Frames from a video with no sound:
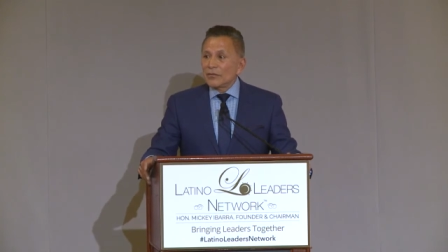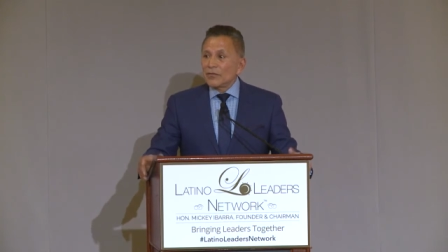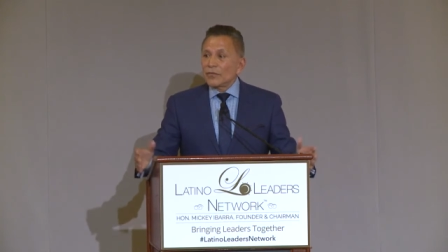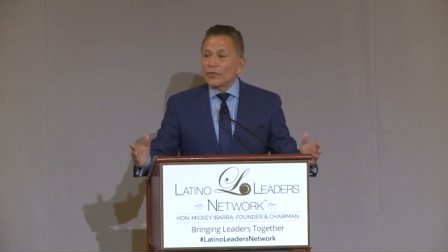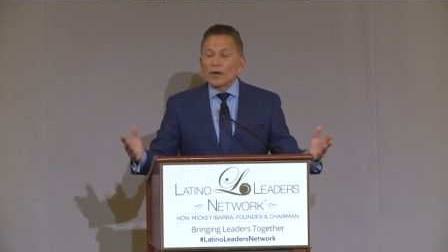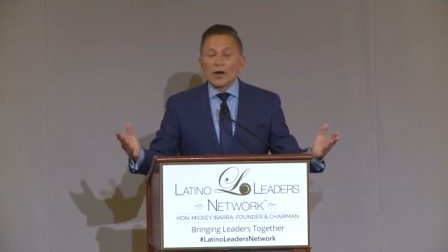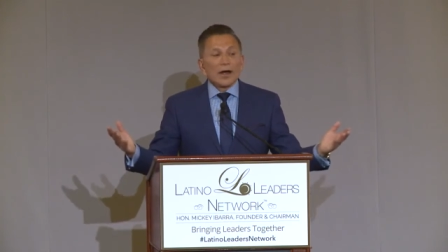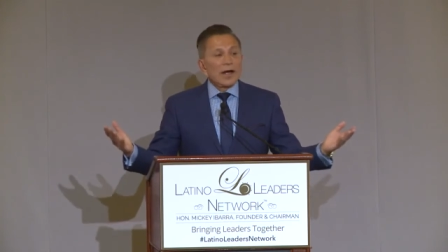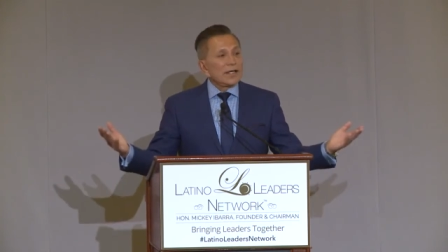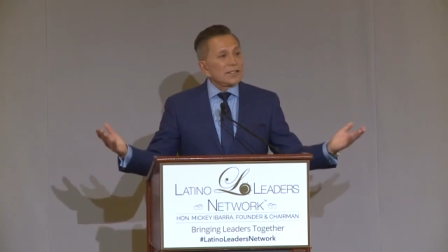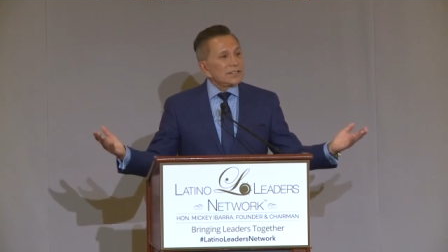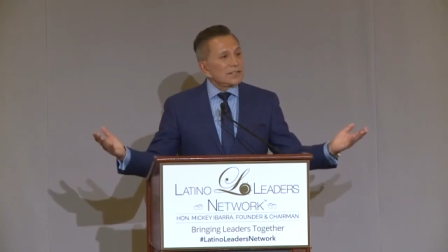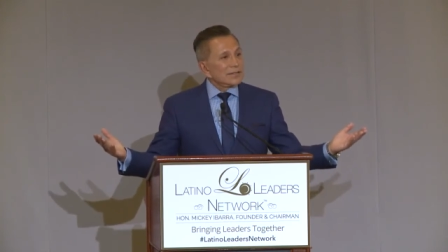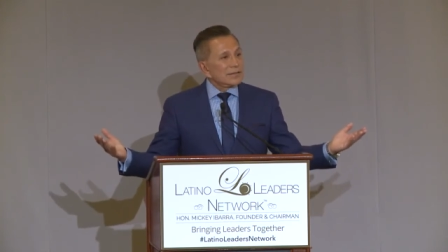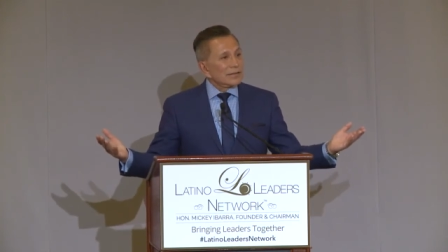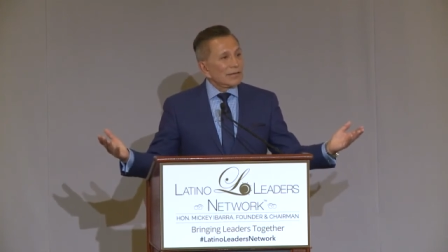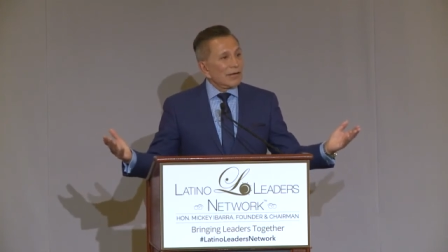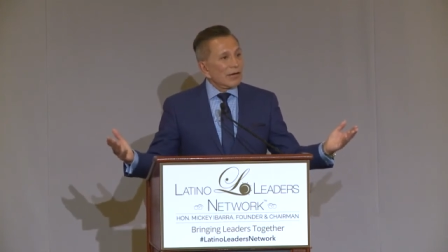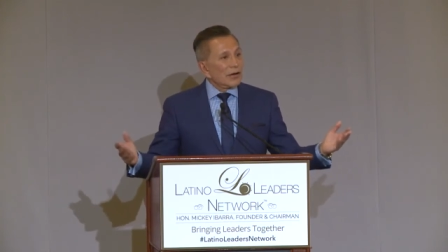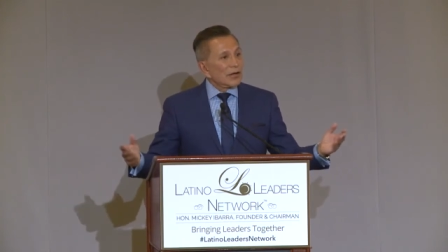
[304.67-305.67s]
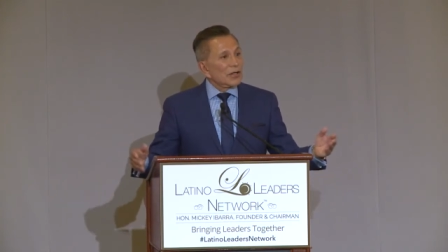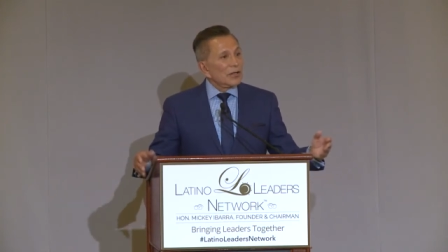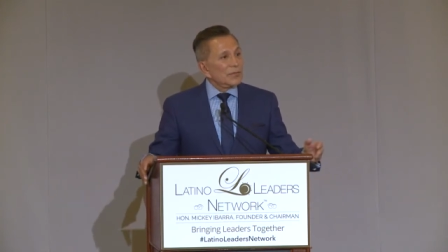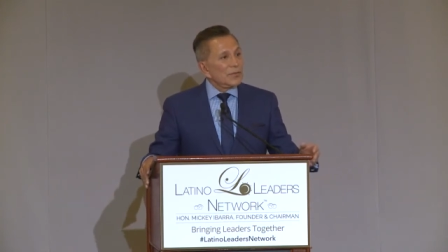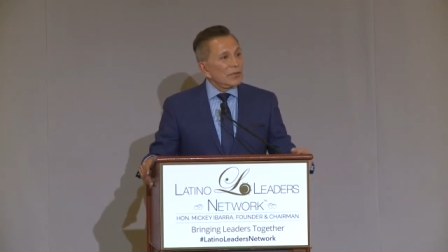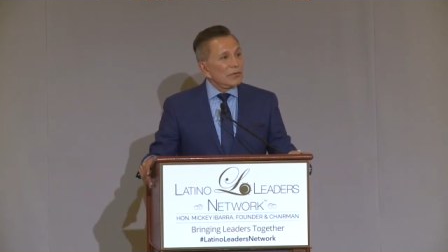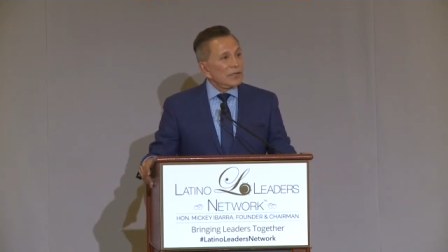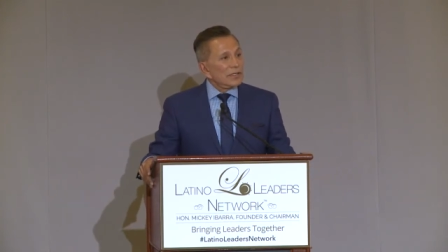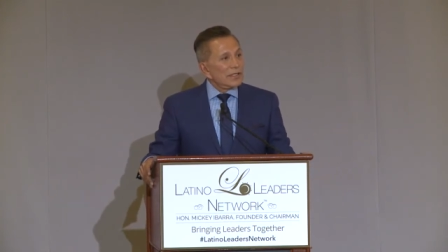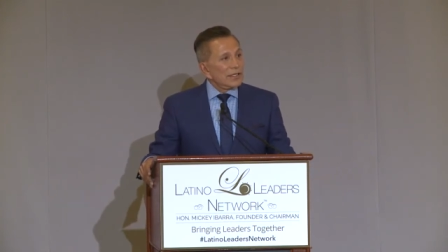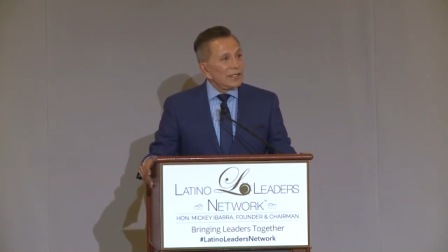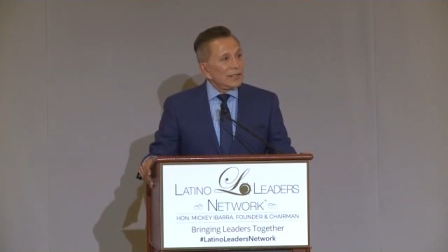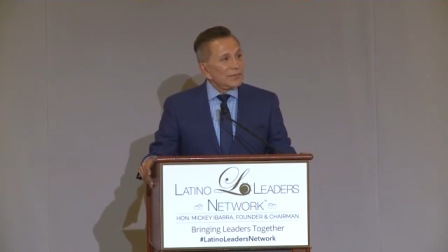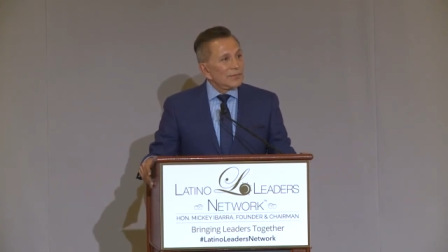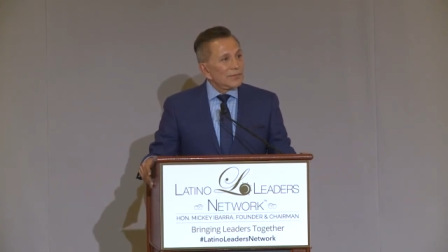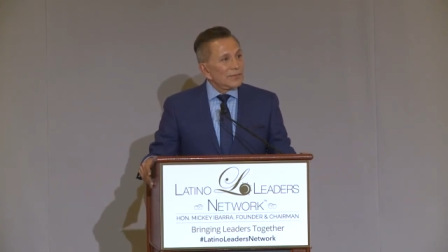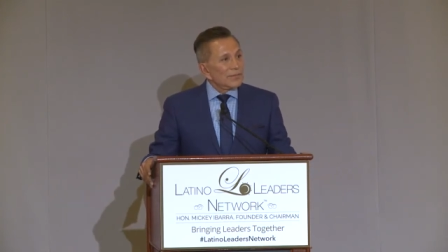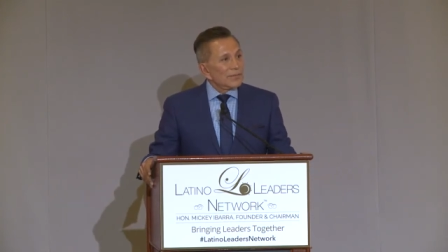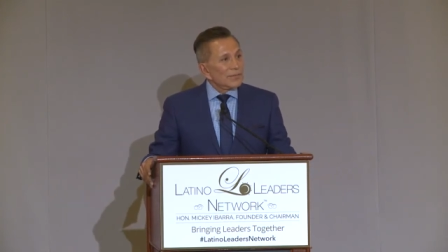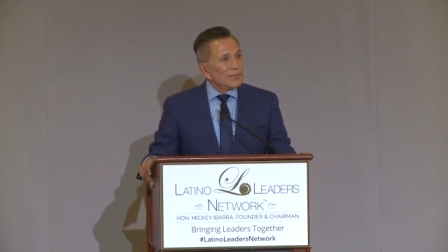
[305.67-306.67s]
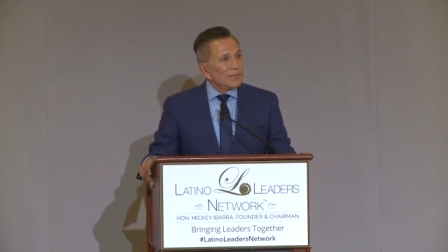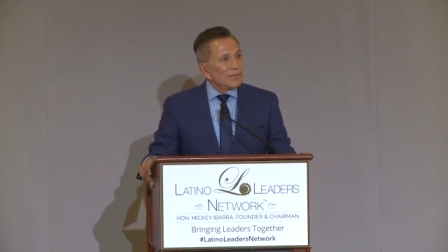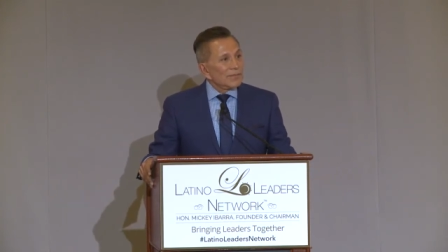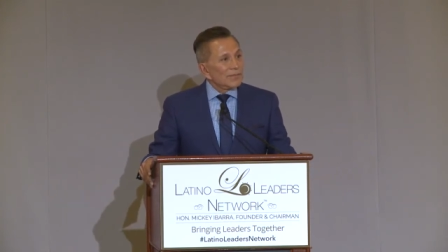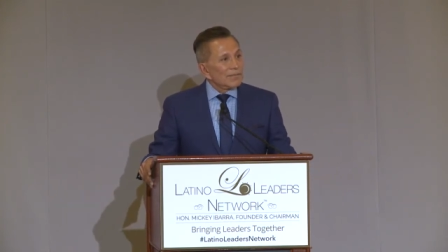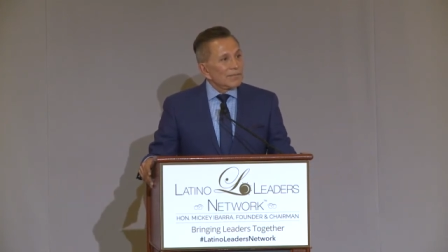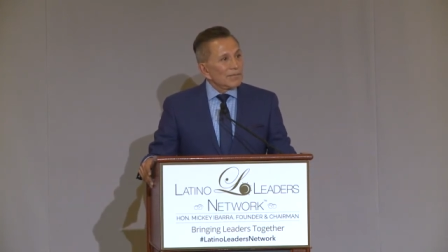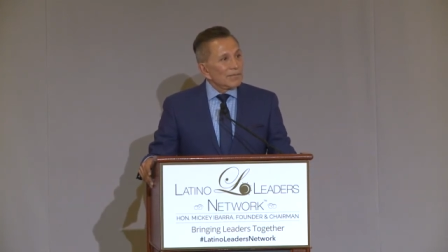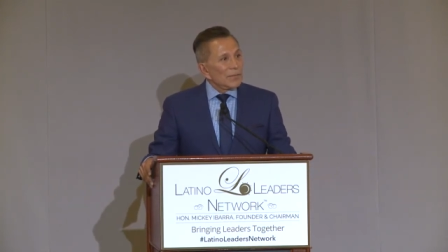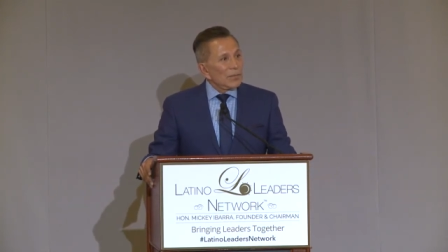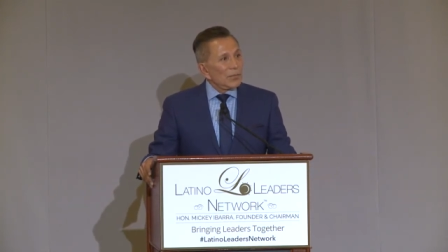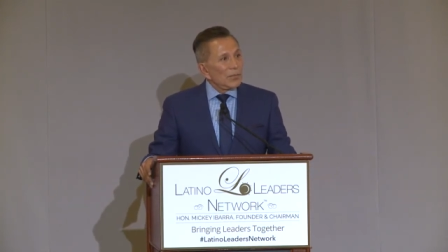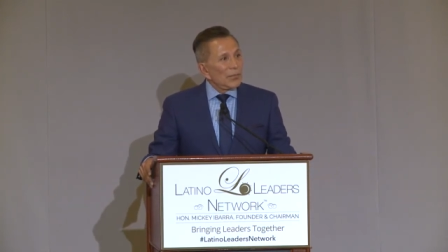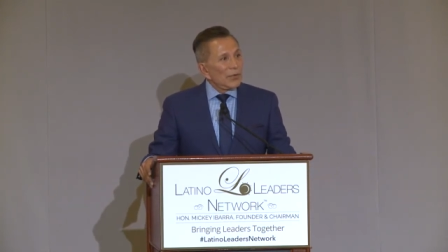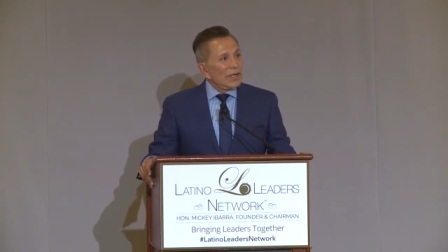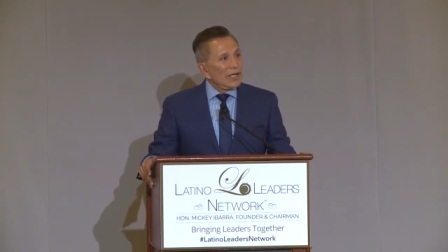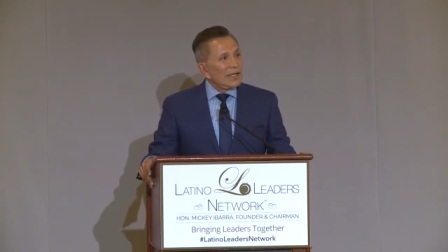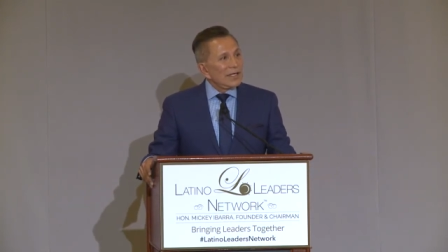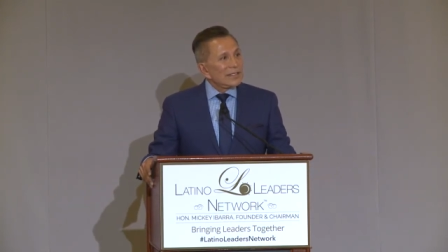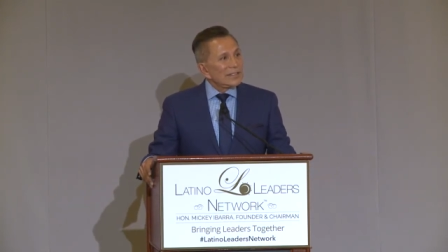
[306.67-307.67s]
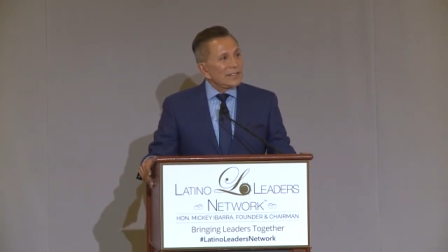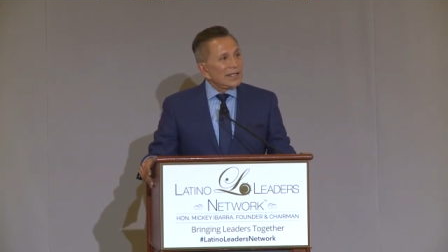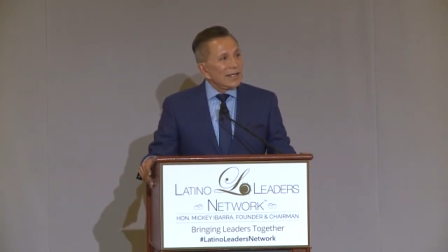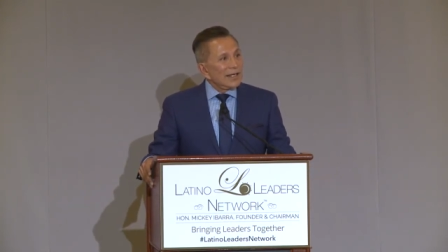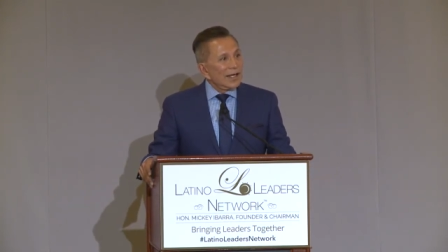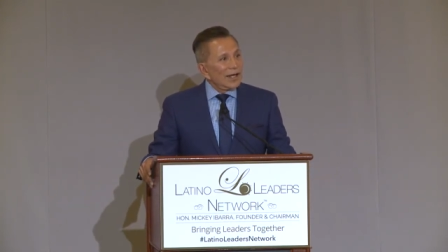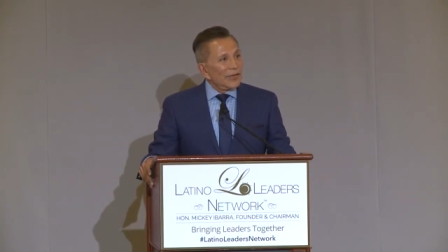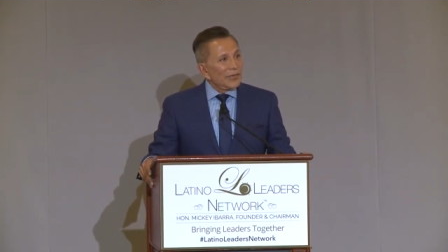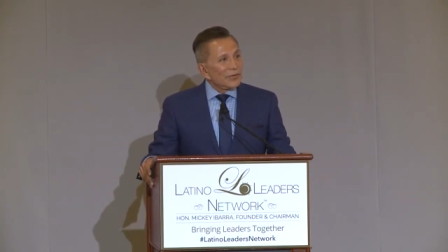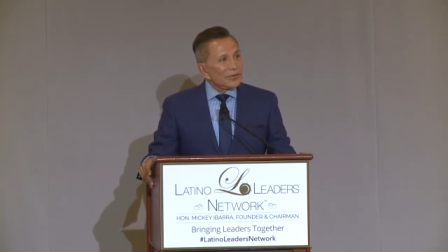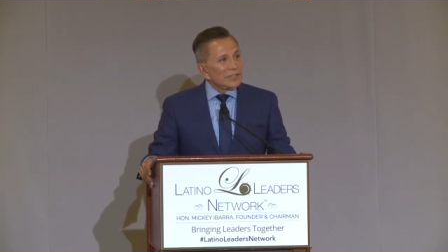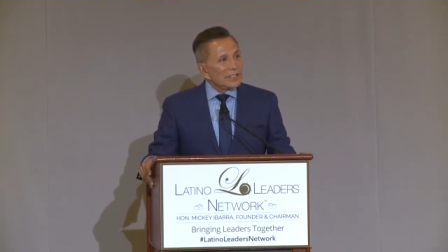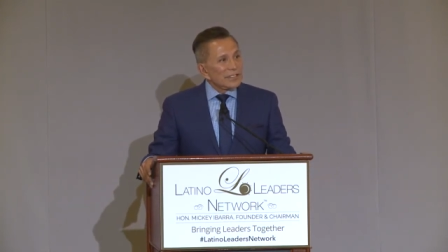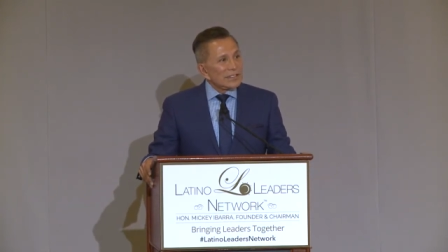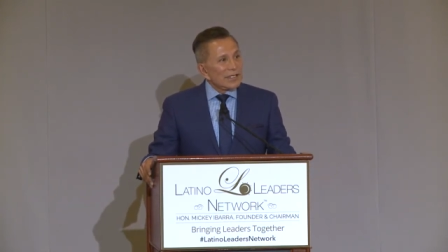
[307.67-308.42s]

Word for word: for us, our community, bringing us together to